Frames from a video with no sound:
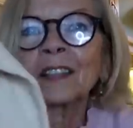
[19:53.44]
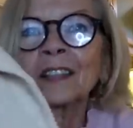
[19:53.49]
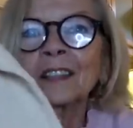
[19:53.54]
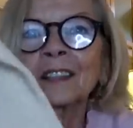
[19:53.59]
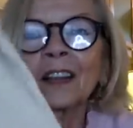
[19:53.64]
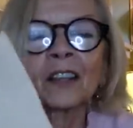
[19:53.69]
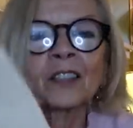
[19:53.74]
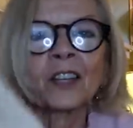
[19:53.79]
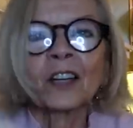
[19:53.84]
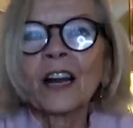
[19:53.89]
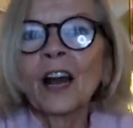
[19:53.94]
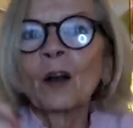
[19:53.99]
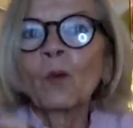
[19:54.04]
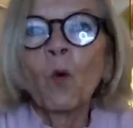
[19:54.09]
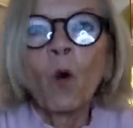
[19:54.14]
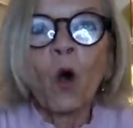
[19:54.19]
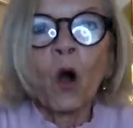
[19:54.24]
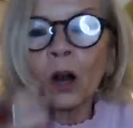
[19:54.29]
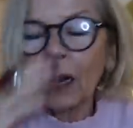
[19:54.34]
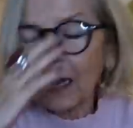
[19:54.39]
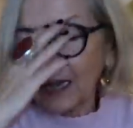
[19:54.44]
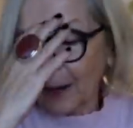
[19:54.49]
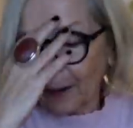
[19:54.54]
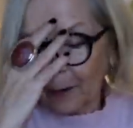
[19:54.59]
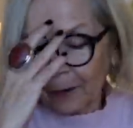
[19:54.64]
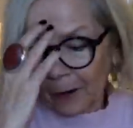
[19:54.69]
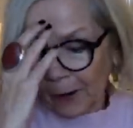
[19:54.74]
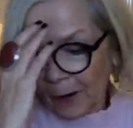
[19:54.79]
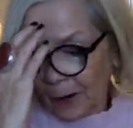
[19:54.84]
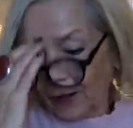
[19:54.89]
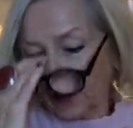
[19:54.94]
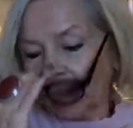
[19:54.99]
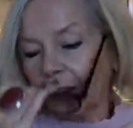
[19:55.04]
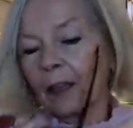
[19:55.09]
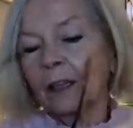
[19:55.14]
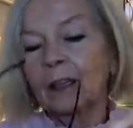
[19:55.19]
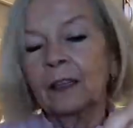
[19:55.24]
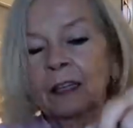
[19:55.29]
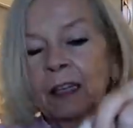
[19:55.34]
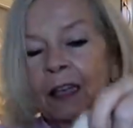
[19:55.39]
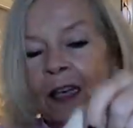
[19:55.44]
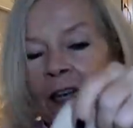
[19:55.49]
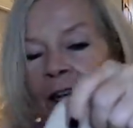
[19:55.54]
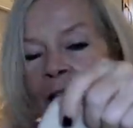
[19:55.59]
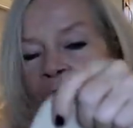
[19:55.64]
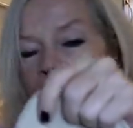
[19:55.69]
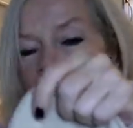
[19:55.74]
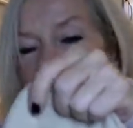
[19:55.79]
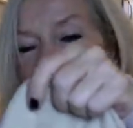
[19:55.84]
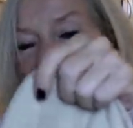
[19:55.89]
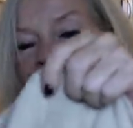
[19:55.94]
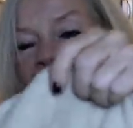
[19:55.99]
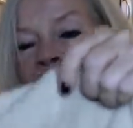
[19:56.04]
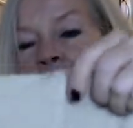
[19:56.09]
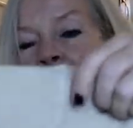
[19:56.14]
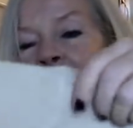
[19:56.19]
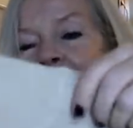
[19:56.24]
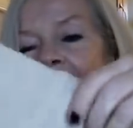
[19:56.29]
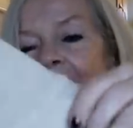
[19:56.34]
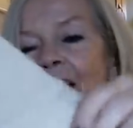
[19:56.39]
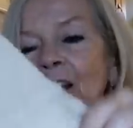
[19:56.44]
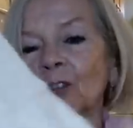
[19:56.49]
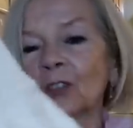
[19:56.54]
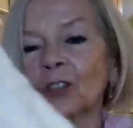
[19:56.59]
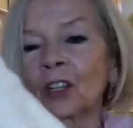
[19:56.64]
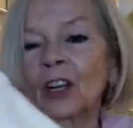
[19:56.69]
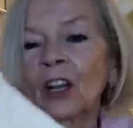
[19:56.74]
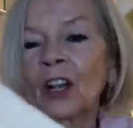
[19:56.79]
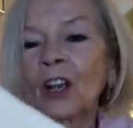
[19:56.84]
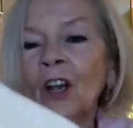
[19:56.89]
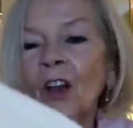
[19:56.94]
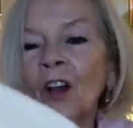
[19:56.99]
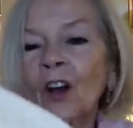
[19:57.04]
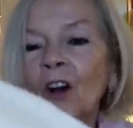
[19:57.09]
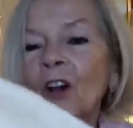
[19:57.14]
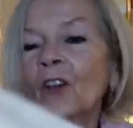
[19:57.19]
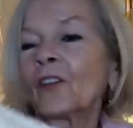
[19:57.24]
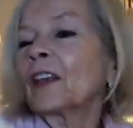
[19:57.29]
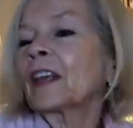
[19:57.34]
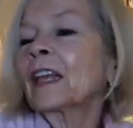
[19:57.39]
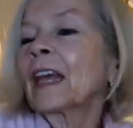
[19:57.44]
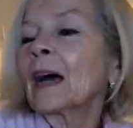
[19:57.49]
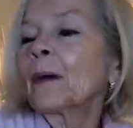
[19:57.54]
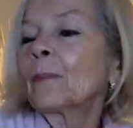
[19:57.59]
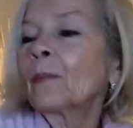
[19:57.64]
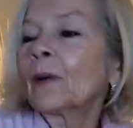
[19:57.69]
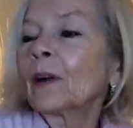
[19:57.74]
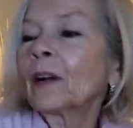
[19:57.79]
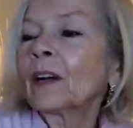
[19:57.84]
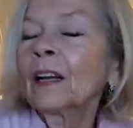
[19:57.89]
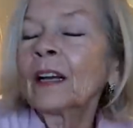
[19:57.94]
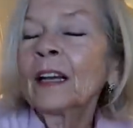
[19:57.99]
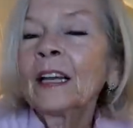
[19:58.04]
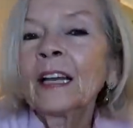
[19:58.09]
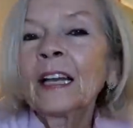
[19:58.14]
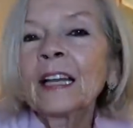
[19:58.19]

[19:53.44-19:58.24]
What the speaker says: is, I don't know what colour this is coming out on the camera.